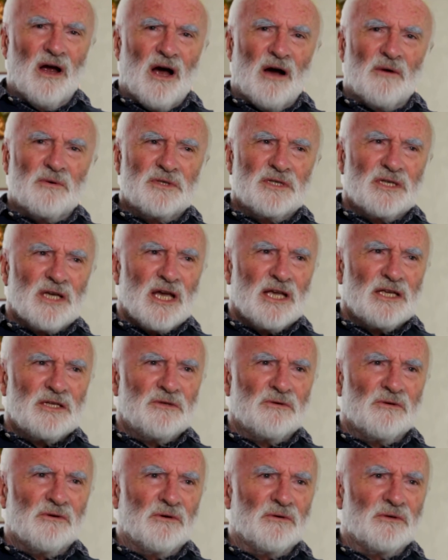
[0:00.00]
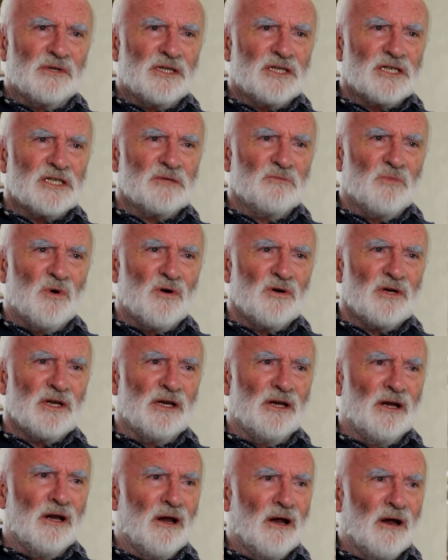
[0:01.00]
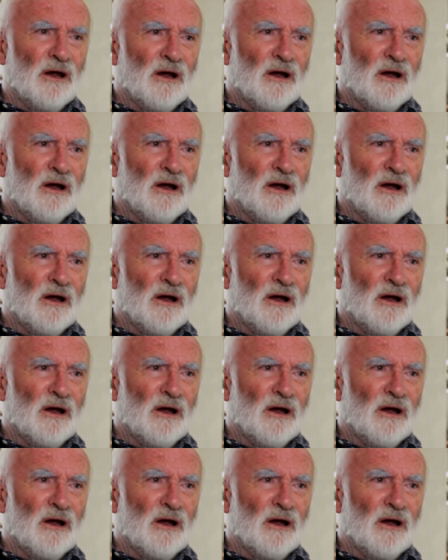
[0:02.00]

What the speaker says: I was saying to her only this morning,